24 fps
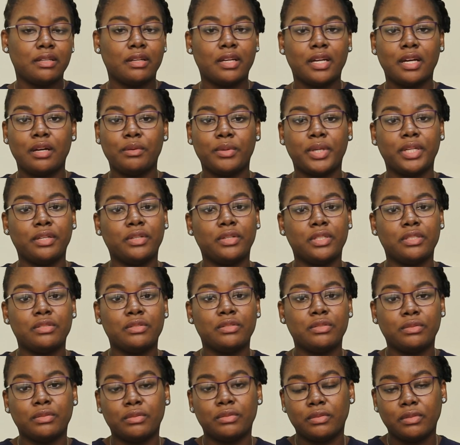
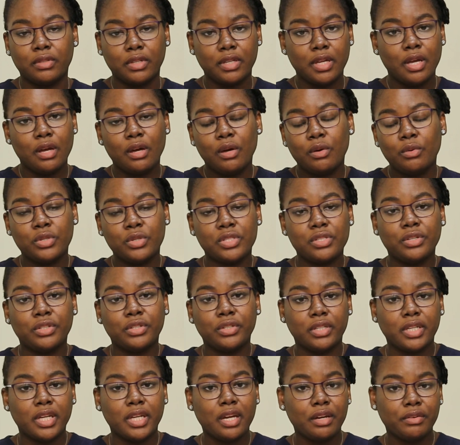Who's going to
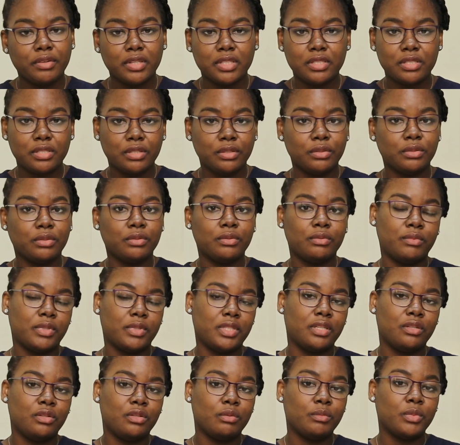inherit you when
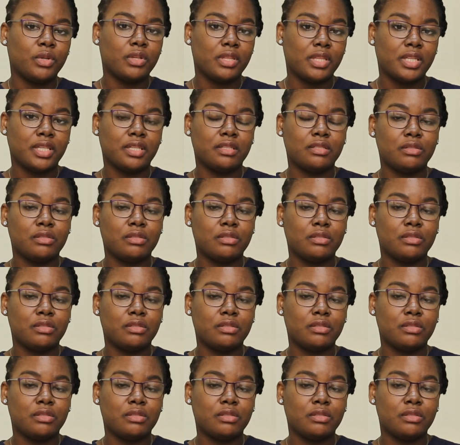you're no more there?